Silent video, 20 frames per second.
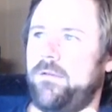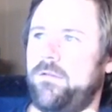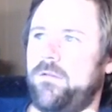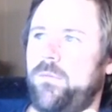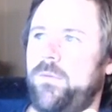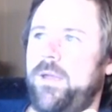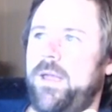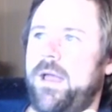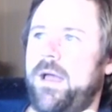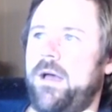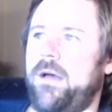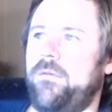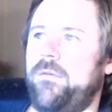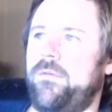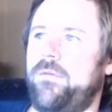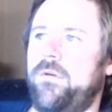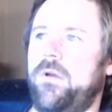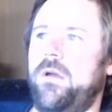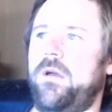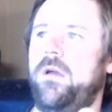So we have
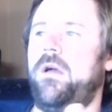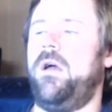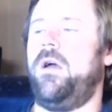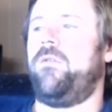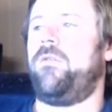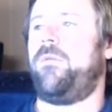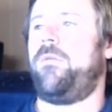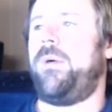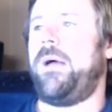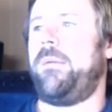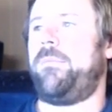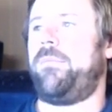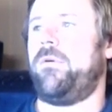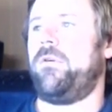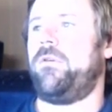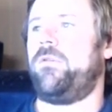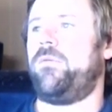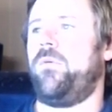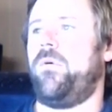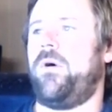for
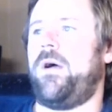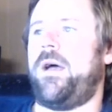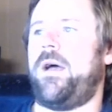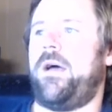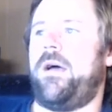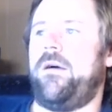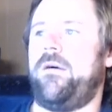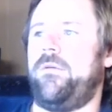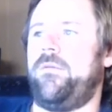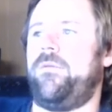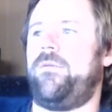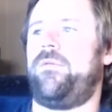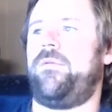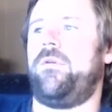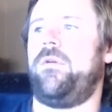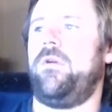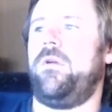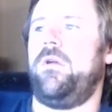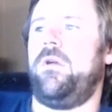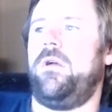peppers, we'll have
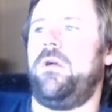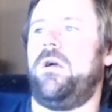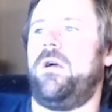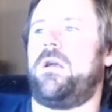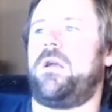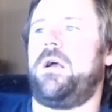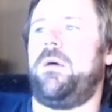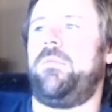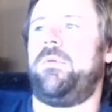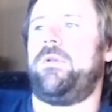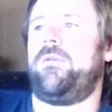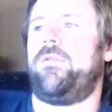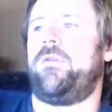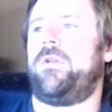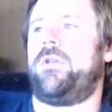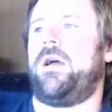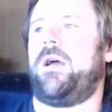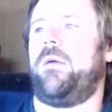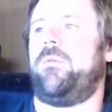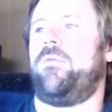a couple
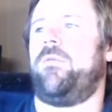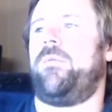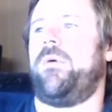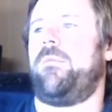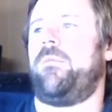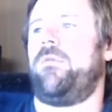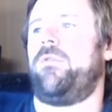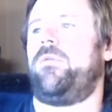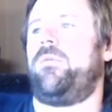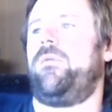different types of peppers.